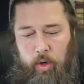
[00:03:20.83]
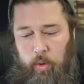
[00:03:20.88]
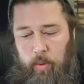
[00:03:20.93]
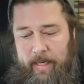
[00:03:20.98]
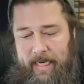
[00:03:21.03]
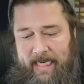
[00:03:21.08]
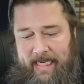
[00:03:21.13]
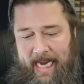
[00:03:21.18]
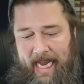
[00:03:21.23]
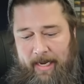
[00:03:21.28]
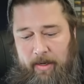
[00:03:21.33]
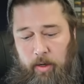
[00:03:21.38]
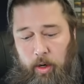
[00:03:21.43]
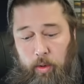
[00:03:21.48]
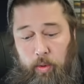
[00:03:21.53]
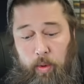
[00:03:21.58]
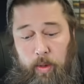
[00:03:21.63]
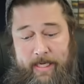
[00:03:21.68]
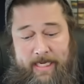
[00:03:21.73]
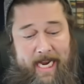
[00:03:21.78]
Ooh, and a deck.
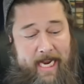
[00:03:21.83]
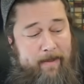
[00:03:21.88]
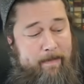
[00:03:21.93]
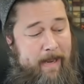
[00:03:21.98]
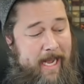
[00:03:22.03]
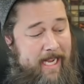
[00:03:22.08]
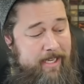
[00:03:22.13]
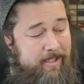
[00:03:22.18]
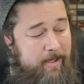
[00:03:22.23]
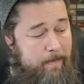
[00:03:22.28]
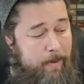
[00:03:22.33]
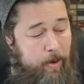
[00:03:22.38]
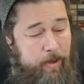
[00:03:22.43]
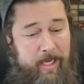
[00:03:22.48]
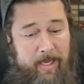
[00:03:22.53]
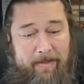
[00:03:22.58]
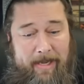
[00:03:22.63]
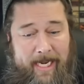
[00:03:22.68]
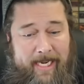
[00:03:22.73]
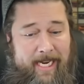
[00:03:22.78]
Ooh, a deck box. A
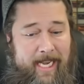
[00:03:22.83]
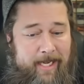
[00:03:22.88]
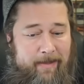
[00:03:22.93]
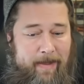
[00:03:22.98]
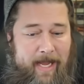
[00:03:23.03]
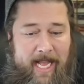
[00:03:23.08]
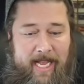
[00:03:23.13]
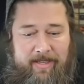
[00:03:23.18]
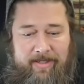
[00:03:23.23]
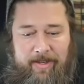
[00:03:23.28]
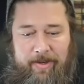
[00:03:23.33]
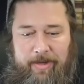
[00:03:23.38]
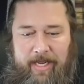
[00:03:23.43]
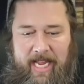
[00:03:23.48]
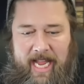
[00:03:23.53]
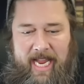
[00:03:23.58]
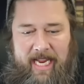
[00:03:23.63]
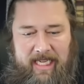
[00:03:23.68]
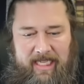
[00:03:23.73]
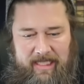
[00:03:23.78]
Pokemon deck box.
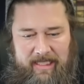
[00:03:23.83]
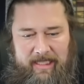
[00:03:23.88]
Okay.